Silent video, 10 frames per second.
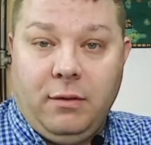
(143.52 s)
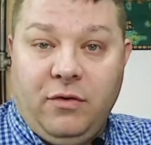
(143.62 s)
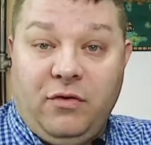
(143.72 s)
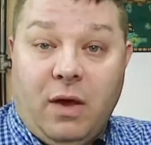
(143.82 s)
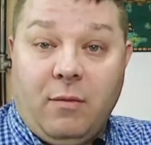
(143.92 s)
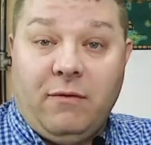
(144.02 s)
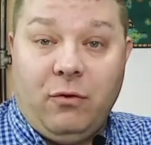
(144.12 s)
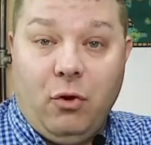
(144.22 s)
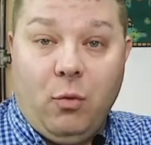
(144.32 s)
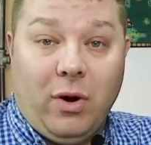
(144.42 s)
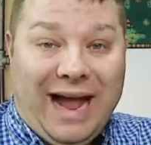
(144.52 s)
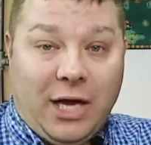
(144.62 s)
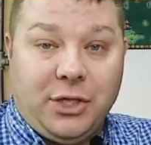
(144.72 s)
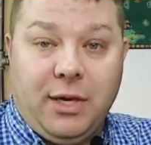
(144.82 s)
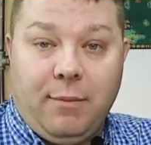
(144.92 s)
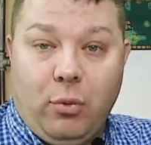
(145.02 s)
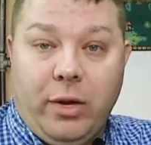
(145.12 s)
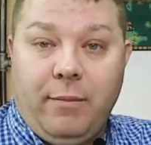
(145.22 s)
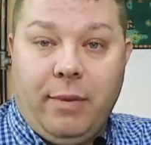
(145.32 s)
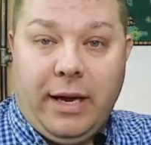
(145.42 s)
some of whom were actually
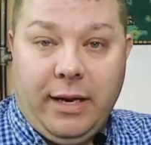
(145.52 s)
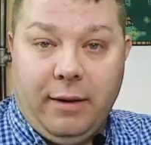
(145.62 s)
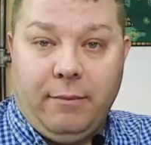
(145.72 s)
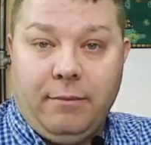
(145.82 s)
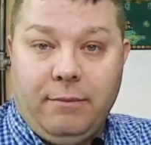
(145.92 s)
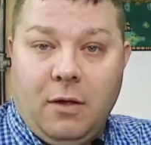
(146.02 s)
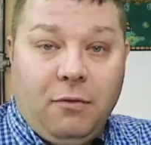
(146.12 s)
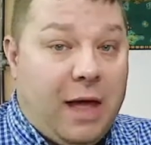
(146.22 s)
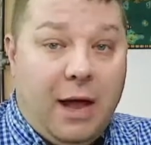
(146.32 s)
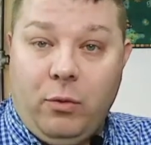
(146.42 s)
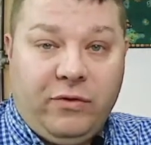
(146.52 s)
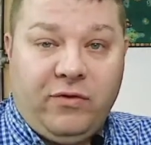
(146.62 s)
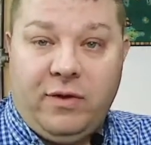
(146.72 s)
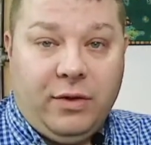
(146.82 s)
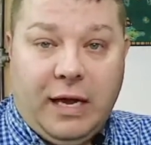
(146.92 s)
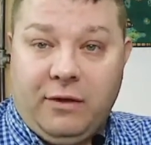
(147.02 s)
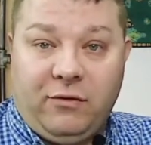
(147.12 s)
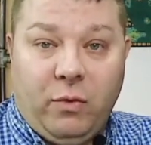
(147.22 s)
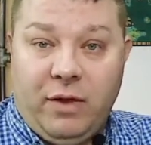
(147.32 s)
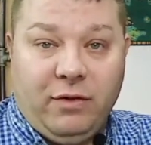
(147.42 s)
appointed by him. That would still not
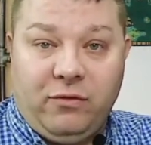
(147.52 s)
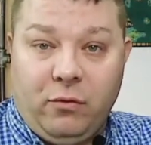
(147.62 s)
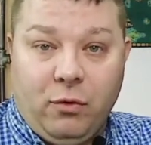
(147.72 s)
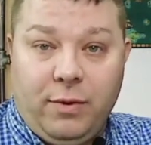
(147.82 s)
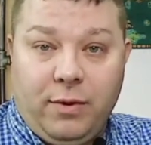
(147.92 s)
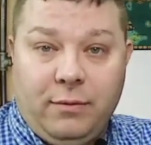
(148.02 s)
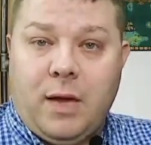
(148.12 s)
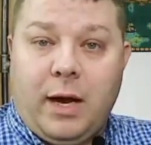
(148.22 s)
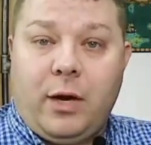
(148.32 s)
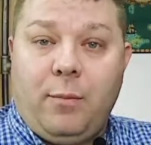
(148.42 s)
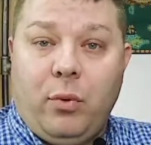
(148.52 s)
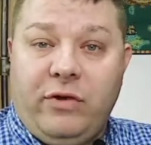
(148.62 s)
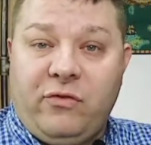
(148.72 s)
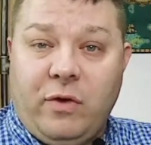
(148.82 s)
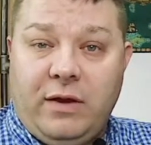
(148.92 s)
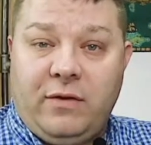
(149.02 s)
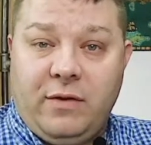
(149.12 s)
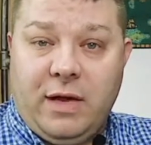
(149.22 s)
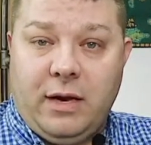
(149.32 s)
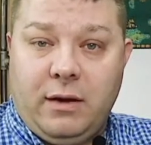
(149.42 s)
sway this group. I could point straight to
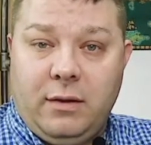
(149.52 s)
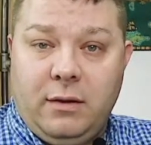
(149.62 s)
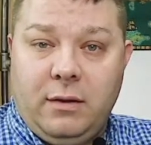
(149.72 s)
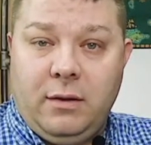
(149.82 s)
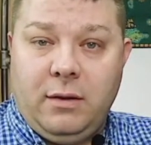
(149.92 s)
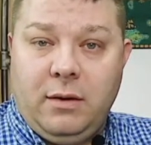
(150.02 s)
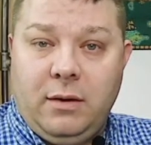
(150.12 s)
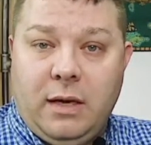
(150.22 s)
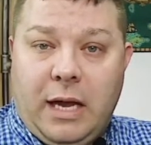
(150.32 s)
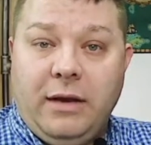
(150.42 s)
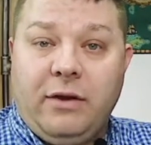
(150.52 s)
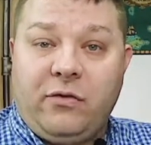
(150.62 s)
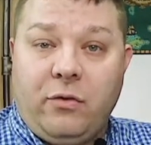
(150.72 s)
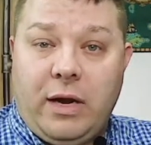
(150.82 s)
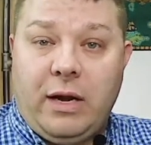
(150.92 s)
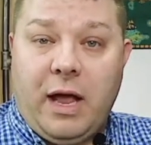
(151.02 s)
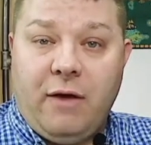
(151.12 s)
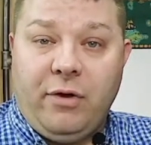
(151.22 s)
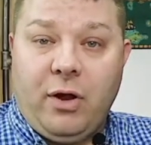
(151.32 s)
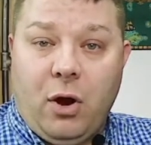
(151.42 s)
the data and discredit
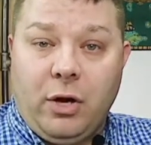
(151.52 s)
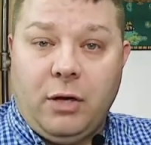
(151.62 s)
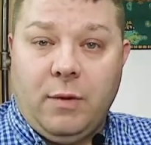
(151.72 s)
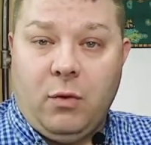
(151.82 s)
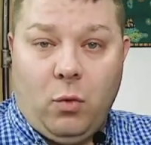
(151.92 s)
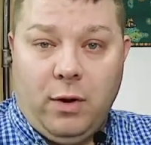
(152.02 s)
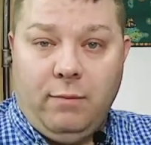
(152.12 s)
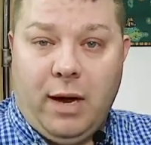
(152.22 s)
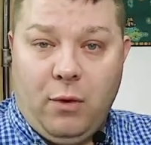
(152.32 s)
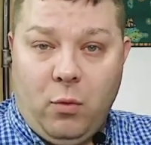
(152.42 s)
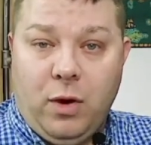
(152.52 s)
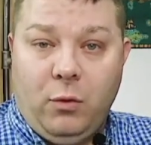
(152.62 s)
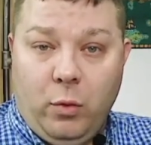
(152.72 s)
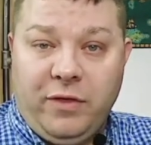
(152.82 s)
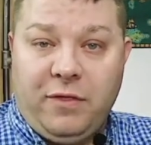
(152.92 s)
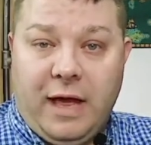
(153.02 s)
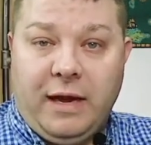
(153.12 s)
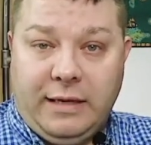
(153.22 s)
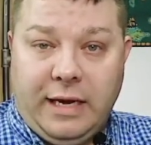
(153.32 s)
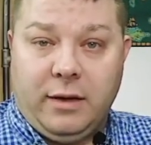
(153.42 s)
every argument one by one with
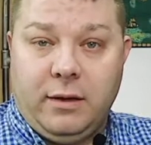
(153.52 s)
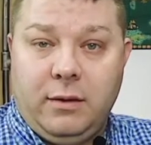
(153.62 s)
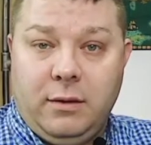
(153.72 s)
that data.